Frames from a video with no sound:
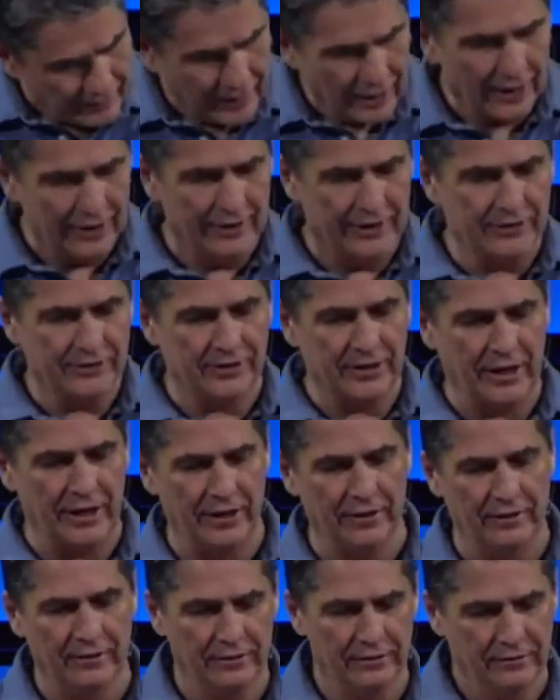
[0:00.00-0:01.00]
and they
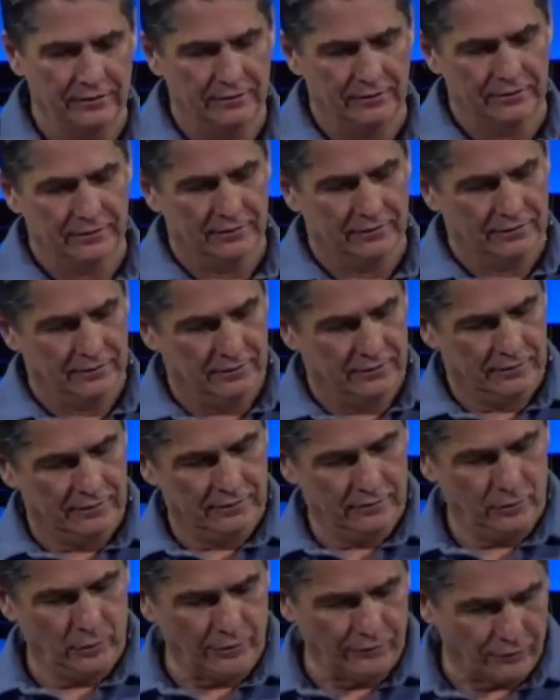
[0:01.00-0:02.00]
say,
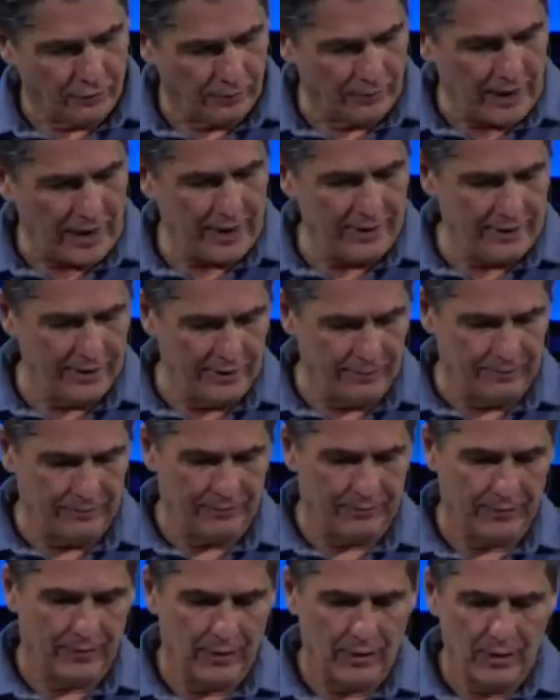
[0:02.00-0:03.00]
we forbade him.
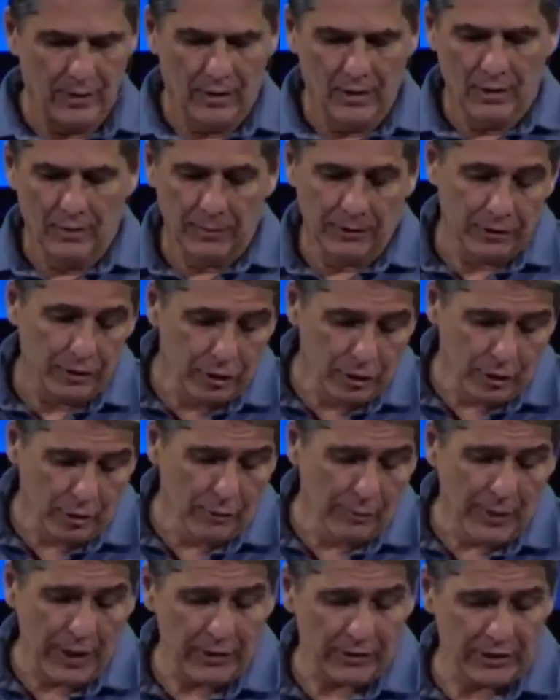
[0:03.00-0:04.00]
But the New
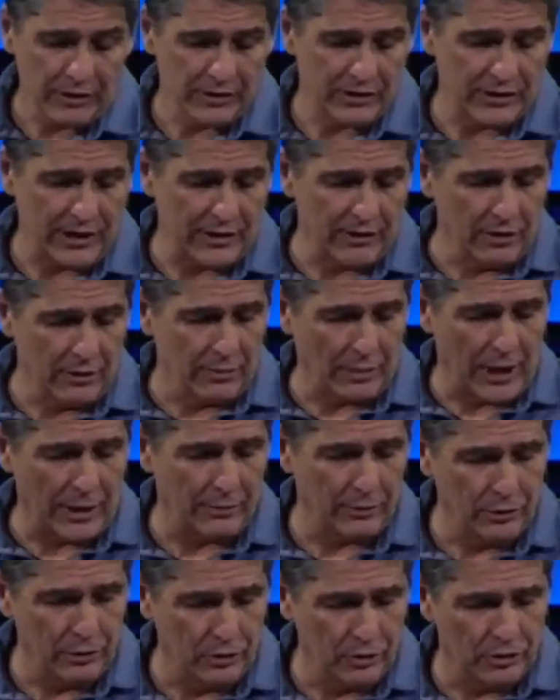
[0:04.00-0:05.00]
American Standard
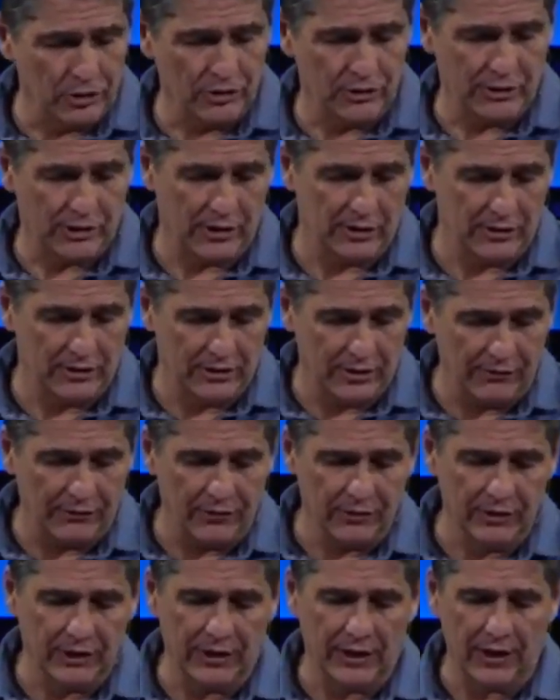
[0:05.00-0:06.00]
Bible uses it
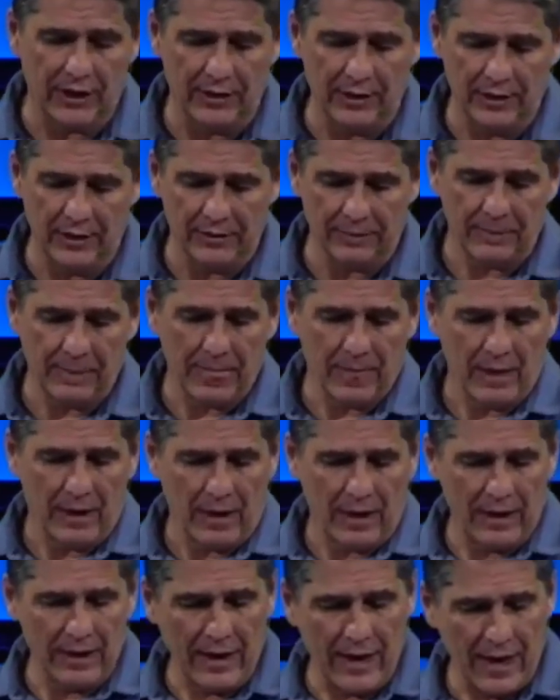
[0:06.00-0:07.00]
differently, and it,
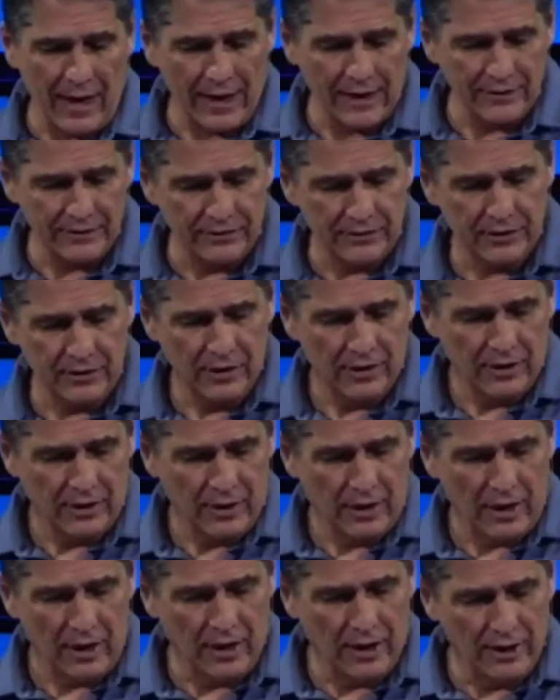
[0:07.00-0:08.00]
it has
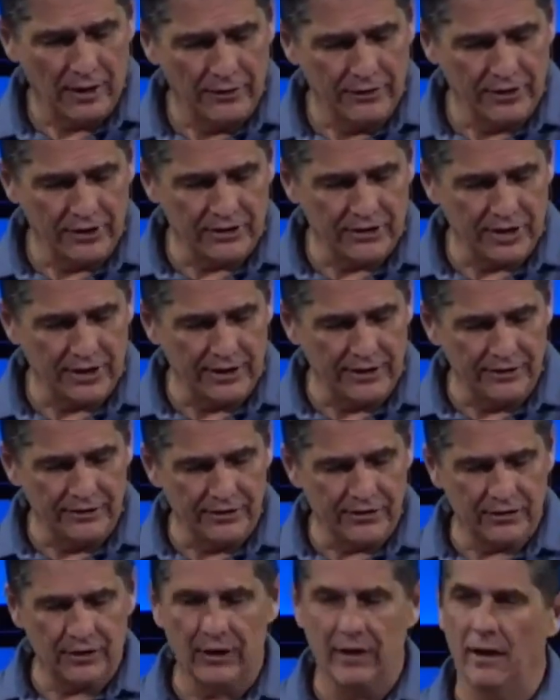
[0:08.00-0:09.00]
Uh, the
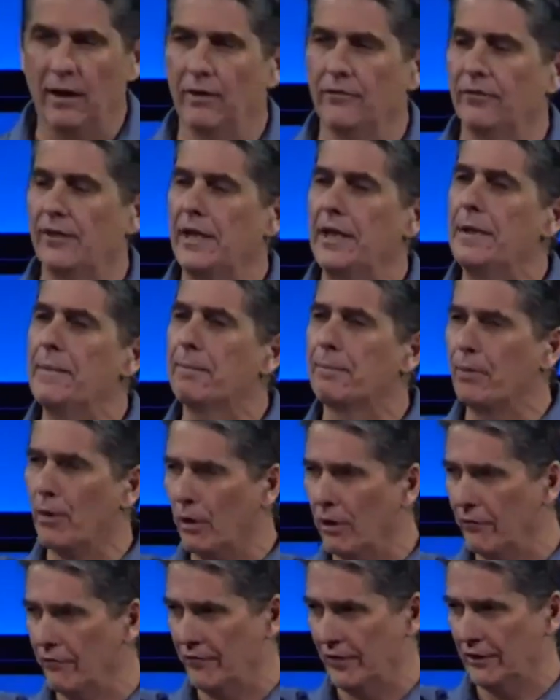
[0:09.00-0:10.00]
tense of
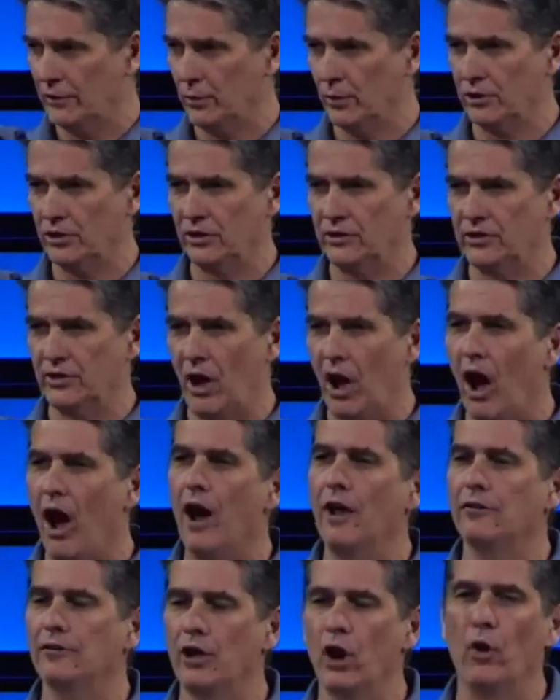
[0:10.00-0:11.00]
imperfect, which is
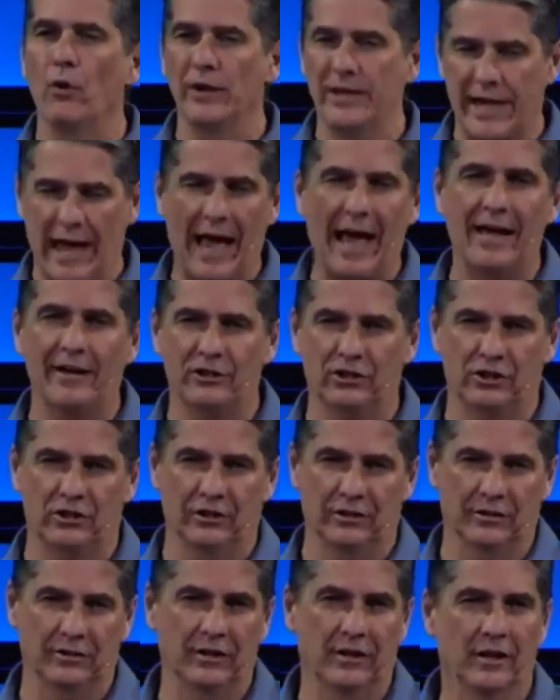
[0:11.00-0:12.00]
ongoing
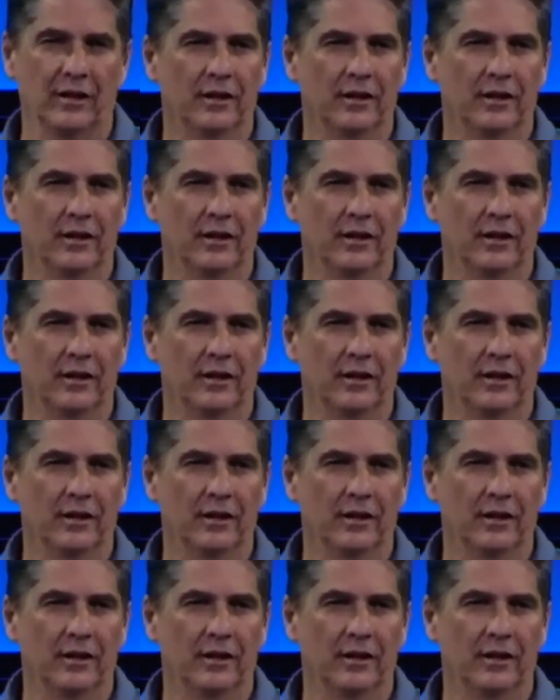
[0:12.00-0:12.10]
action.